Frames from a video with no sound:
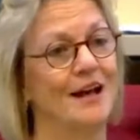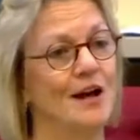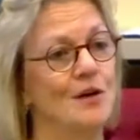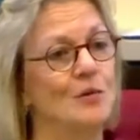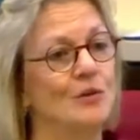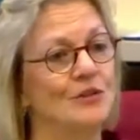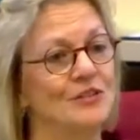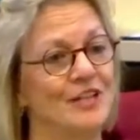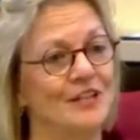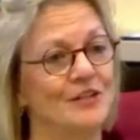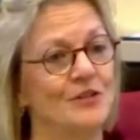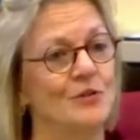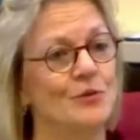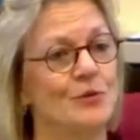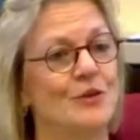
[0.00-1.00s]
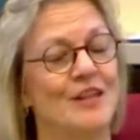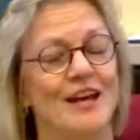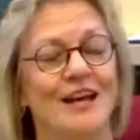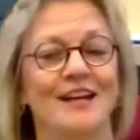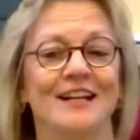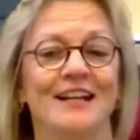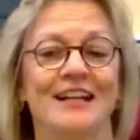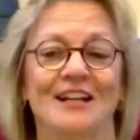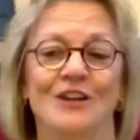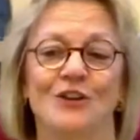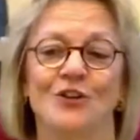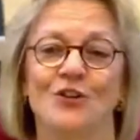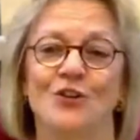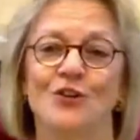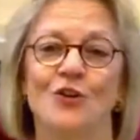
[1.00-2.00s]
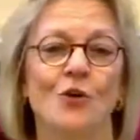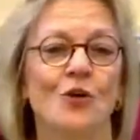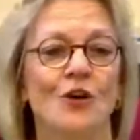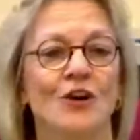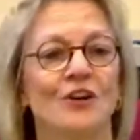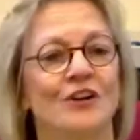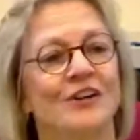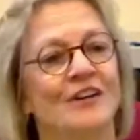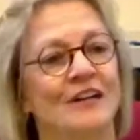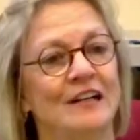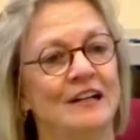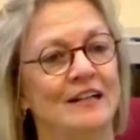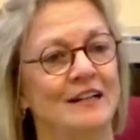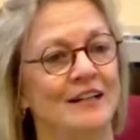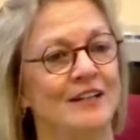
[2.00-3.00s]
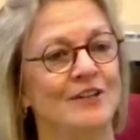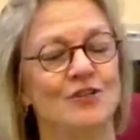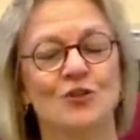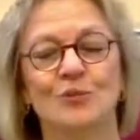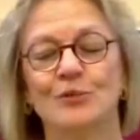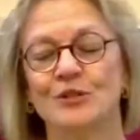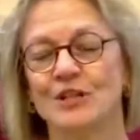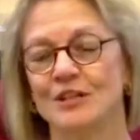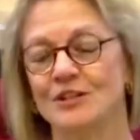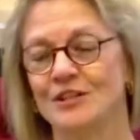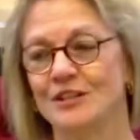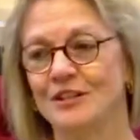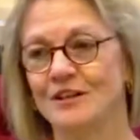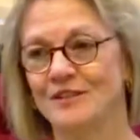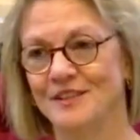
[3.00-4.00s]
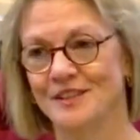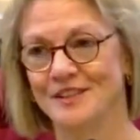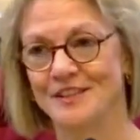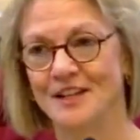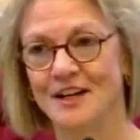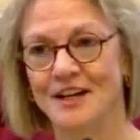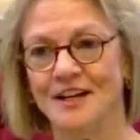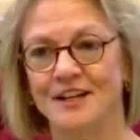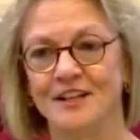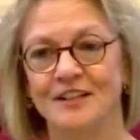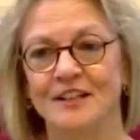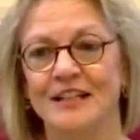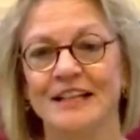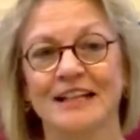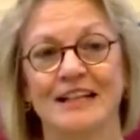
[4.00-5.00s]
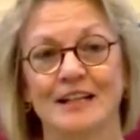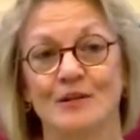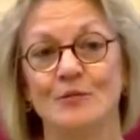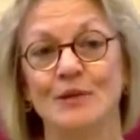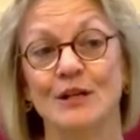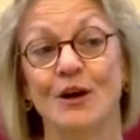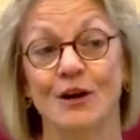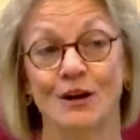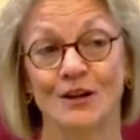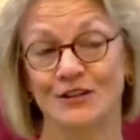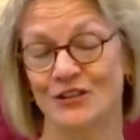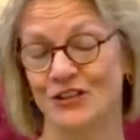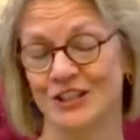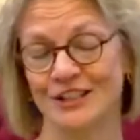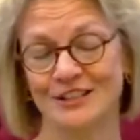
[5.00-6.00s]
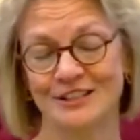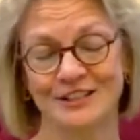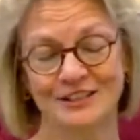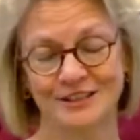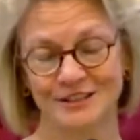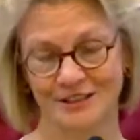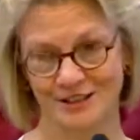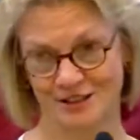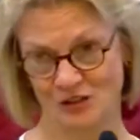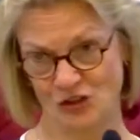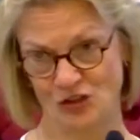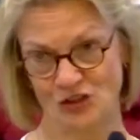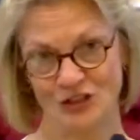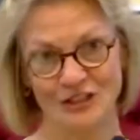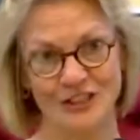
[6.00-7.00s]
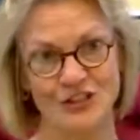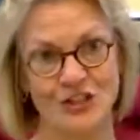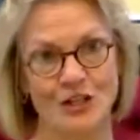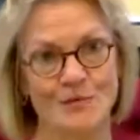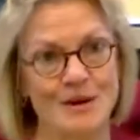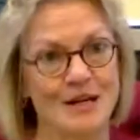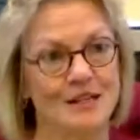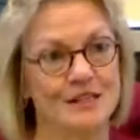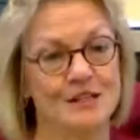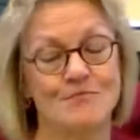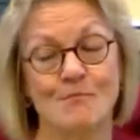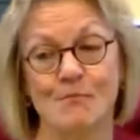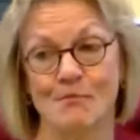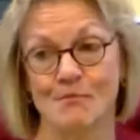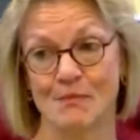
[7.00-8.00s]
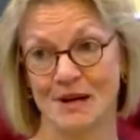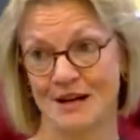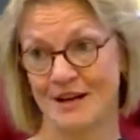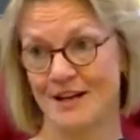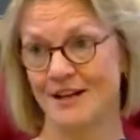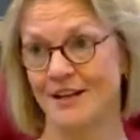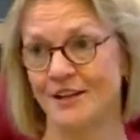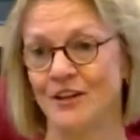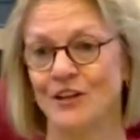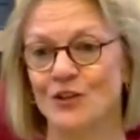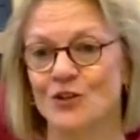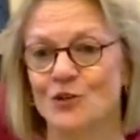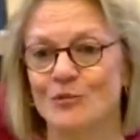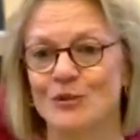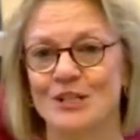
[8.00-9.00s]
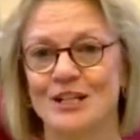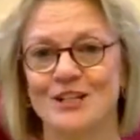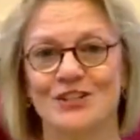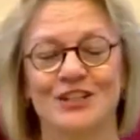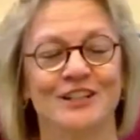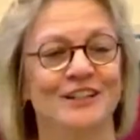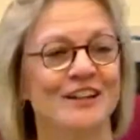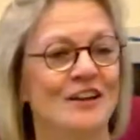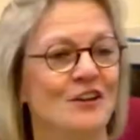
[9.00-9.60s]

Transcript: I will tell you that your interpretation of a style can be just as leg- legitimate as my interpretation.